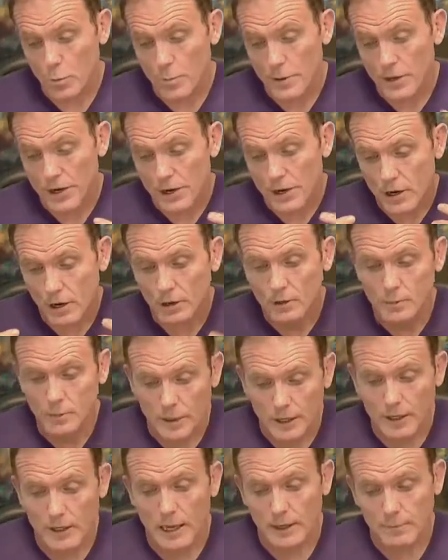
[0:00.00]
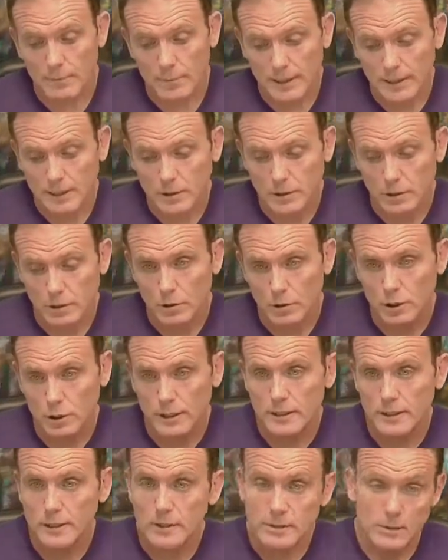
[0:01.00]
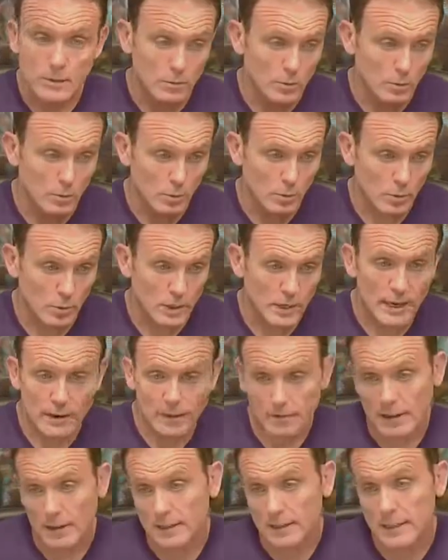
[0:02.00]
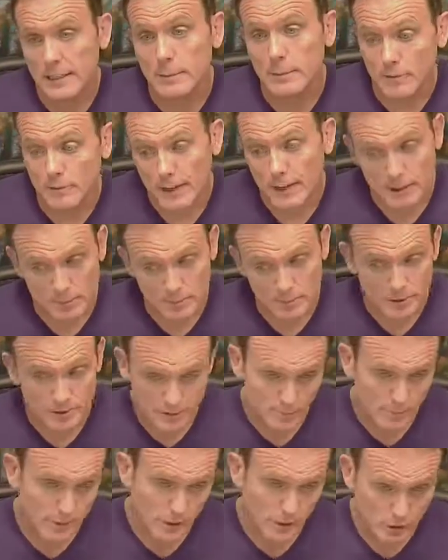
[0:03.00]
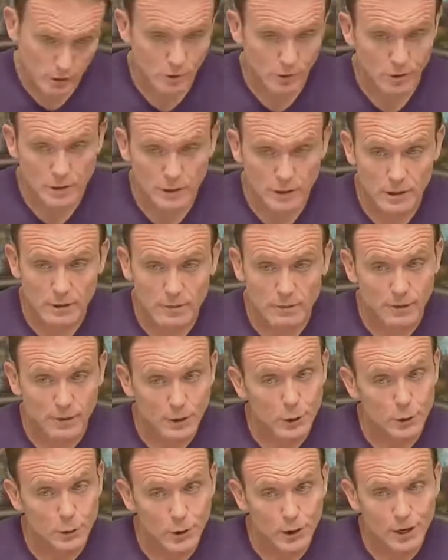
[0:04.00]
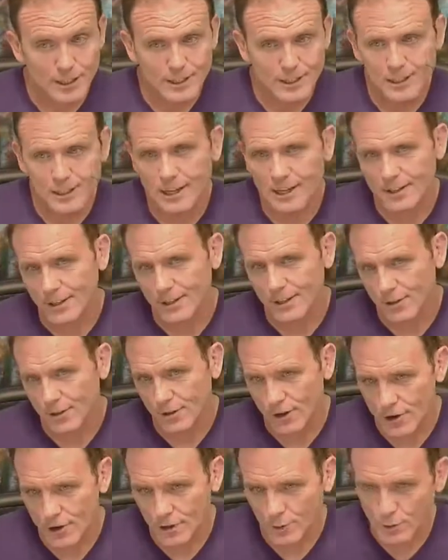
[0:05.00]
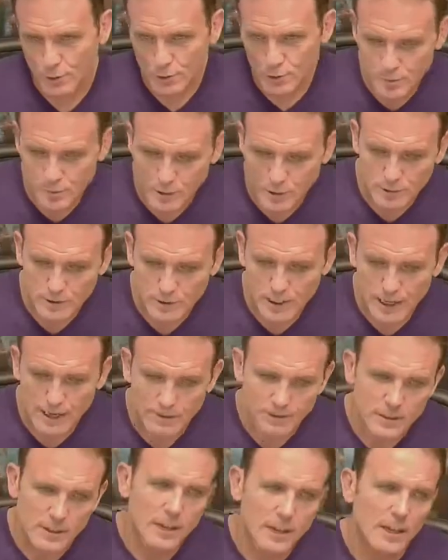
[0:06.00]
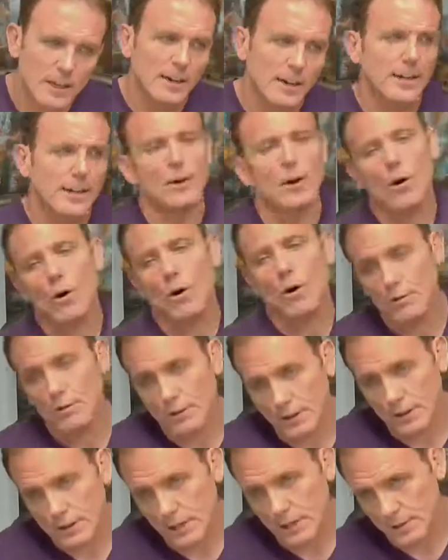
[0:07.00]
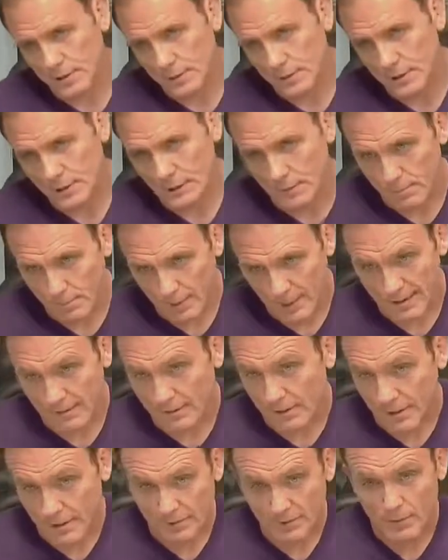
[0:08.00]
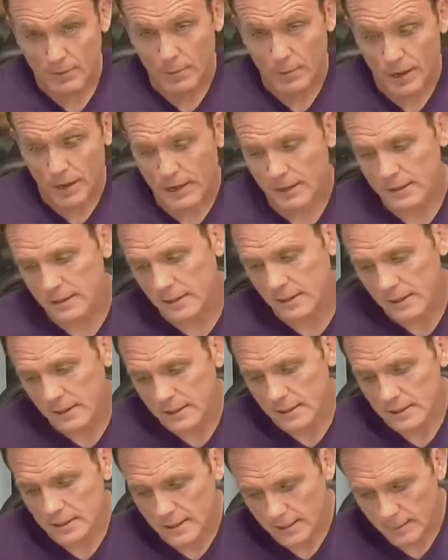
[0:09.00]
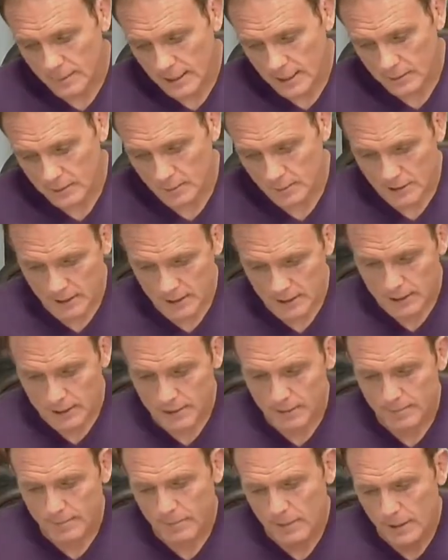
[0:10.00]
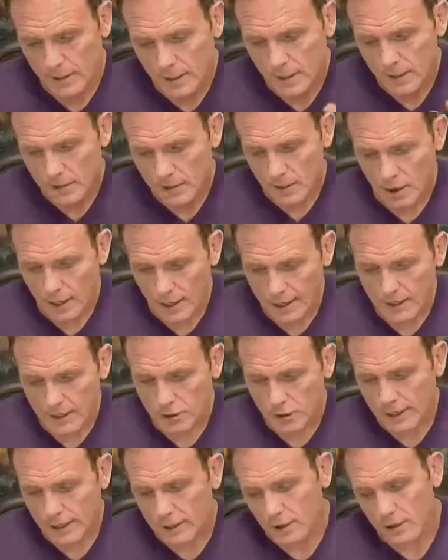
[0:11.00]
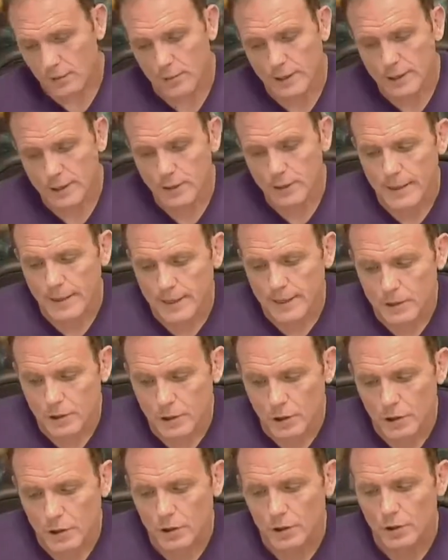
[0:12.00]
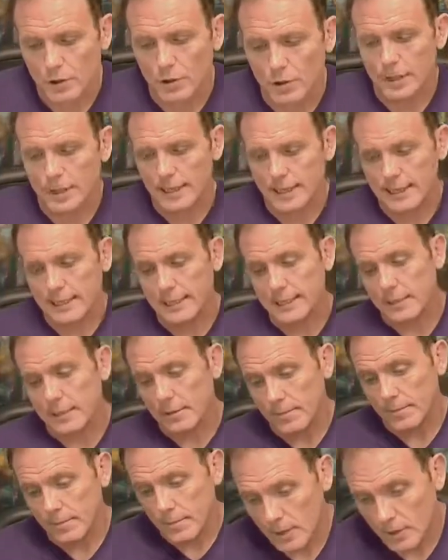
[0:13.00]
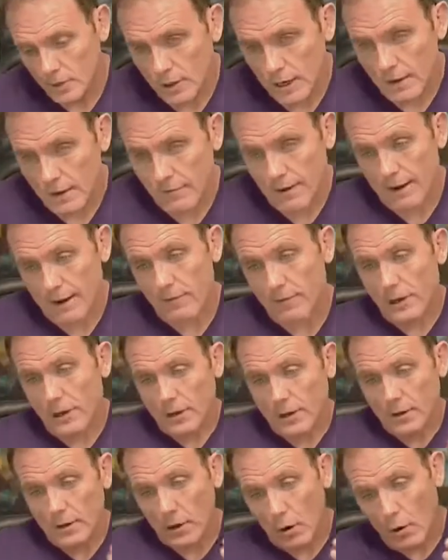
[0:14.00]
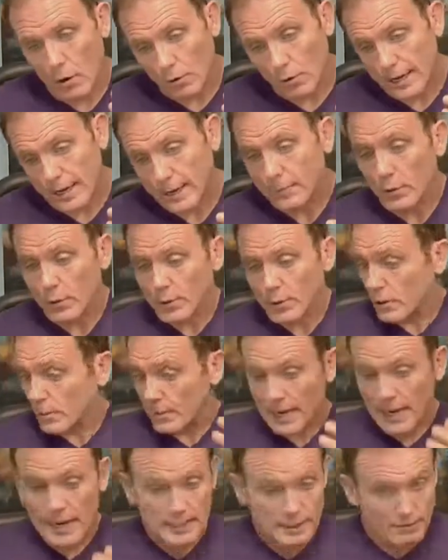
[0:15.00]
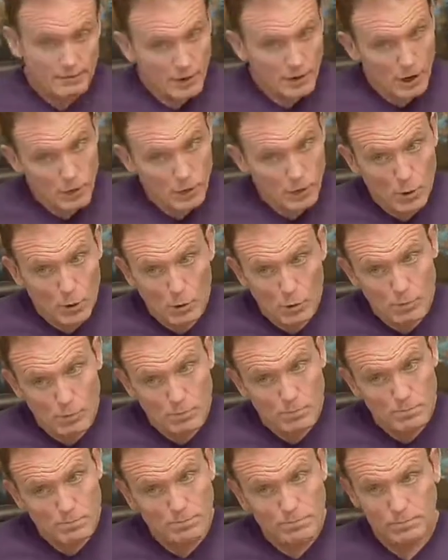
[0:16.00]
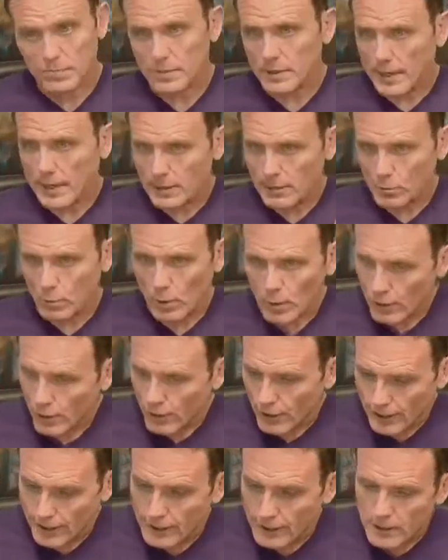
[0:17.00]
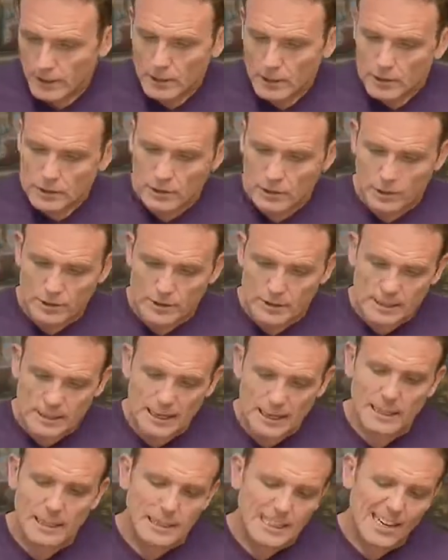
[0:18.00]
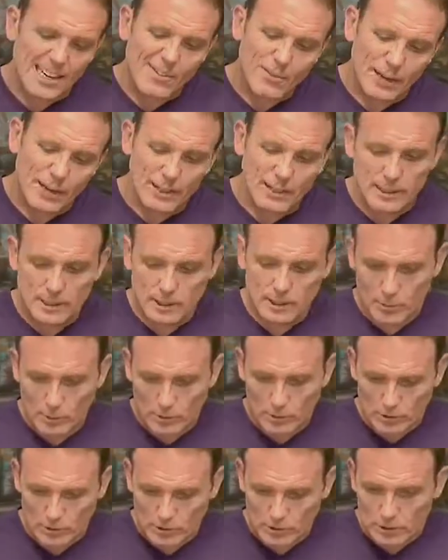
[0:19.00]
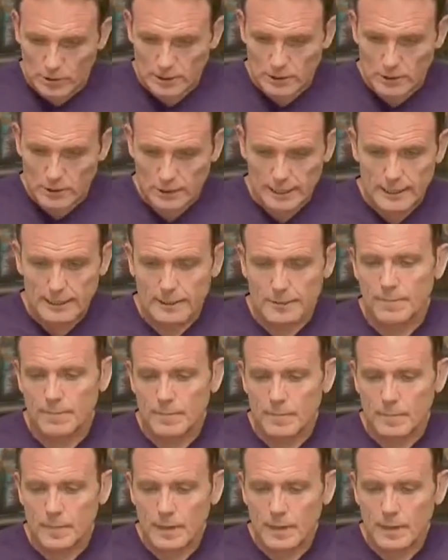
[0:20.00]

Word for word: because we're a cloud-based solution, we have a team of experts that make sure it's configured right and that there are no loopholes left, and then all of our customers can benefit from that team's expertise. So, in general, the way you make it secure is you have everything, all the endpoints are behind a firewall. That's one thing. So, there's nothing directly exposed to the internet.